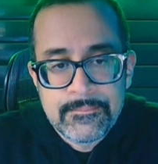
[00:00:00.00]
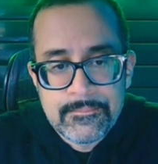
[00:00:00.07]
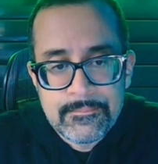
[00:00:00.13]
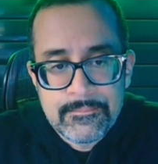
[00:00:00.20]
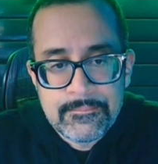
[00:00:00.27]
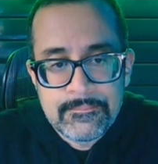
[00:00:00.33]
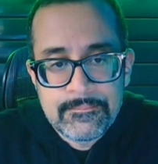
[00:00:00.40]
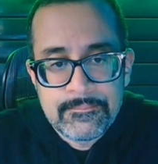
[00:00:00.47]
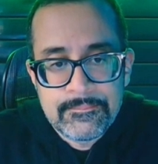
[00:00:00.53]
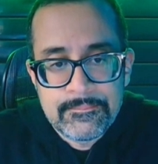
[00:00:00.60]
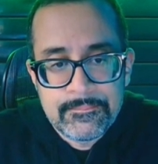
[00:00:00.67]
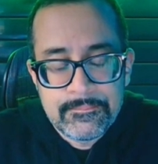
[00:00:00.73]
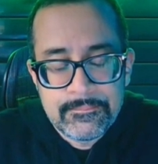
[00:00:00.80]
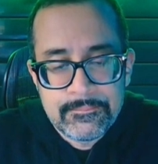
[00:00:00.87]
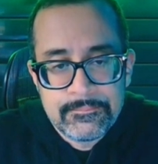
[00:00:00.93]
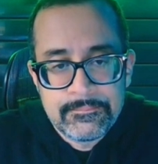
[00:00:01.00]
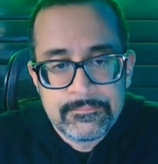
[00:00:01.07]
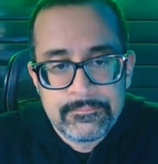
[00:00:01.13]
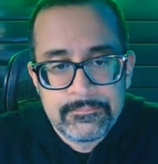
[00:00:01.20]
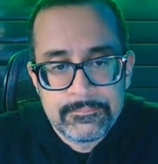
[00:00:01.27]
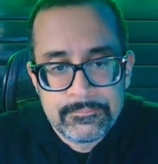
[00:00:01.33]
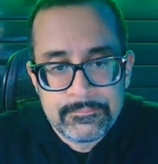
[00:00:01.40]

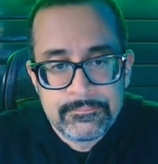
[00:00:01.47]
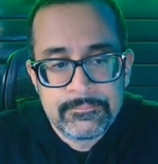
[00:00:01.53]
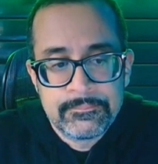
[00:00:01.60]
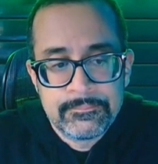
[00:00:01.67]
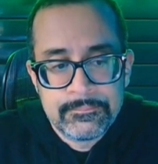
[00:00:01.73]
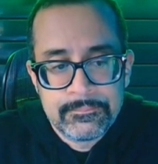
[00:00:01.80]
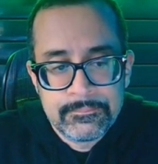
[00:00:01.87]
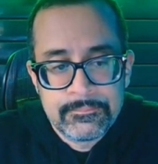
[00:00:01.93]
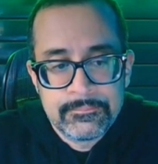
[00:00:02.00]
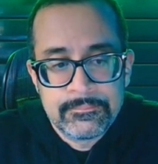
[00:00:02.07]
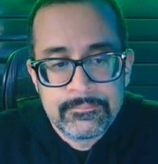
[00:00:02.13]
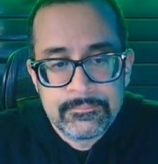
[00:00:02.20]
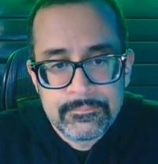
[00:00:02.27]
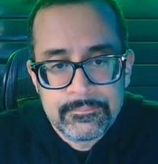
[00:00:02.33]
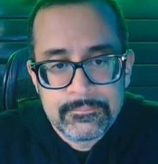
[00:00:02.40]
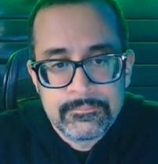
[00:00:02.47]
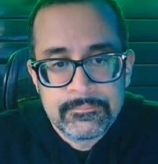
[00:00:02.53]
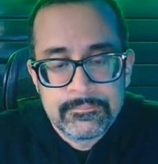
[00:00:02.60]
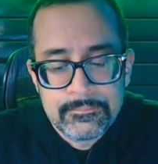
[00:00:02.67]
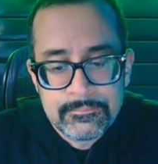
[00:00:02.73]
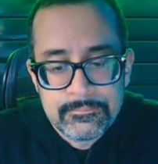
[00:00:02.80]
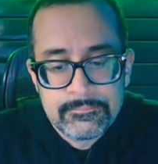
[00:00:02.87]

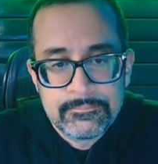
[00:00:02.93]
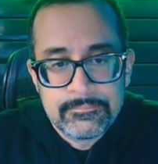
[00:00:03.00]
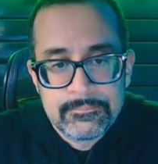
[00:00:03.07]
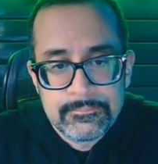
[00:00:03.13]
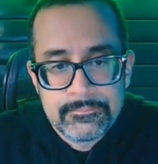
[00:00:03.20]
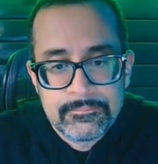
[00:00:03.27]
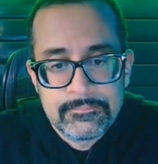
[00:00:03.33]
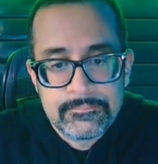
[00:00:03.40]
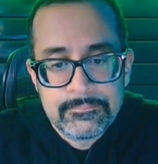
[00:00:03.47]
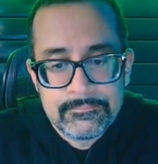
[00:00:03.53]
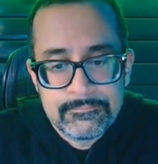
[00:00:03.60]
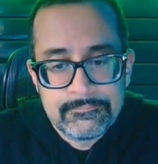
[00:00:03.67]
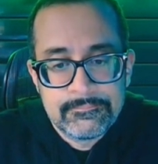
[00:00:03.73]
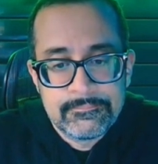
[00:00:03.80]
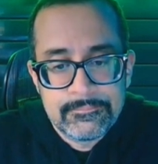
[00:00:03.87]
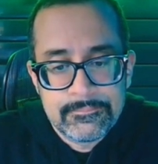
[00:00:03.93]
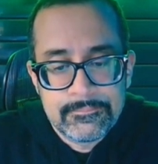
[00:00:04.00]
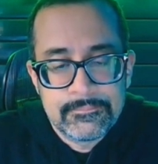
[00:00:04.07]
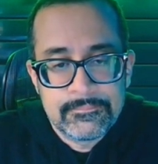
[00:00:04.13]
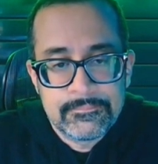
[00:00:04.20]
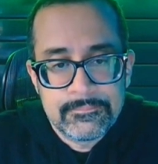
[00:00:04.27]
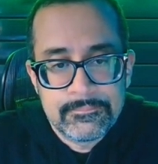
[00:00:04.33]

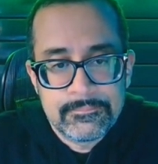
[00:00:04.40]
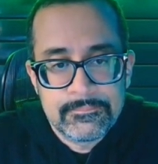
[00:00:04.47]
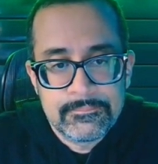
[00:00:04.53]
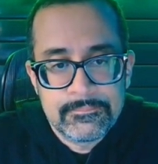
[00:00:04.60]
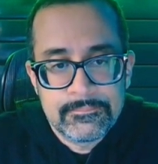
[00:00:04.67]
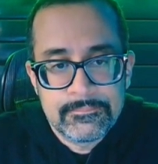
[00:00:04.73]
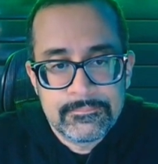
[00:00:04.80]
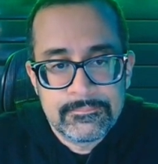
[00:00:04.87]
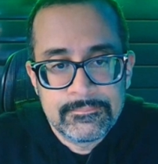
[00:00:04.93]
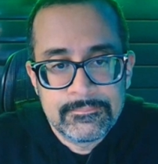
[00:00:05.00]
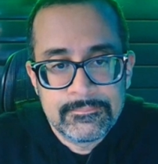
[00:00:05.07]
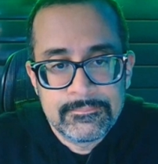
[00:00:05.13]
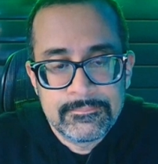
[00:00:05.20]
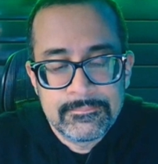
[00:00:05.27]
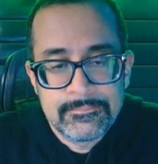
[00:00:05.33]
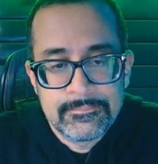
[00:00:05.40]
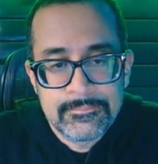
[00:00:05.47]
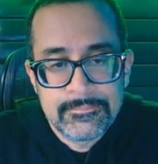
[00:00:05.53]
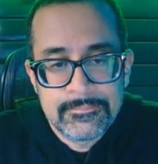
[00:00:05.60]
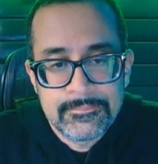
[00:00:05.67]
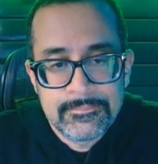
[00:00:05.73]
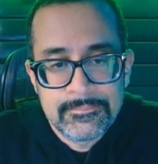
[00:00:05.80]

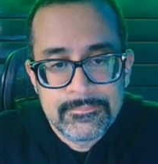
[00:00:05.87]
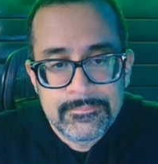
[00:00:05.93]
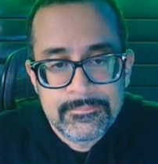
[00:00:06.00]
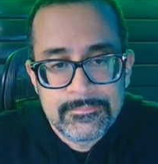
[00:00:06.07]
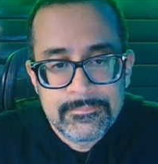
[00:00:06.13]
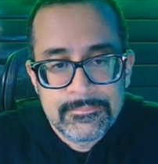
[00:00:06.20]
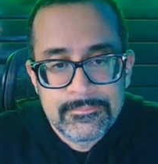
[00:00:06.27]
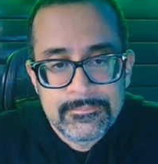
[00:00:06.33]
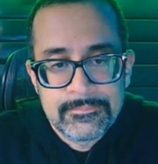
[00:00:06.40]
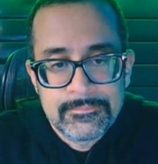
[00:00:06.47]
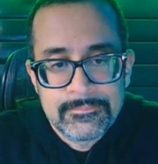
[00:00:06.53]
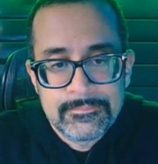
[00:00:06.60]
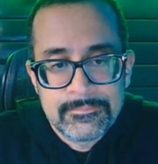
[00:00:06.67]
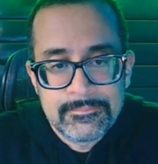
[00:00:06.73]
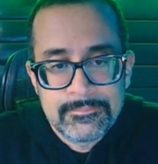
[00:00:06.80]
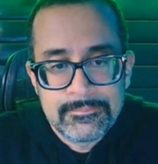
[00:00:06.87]
(silent)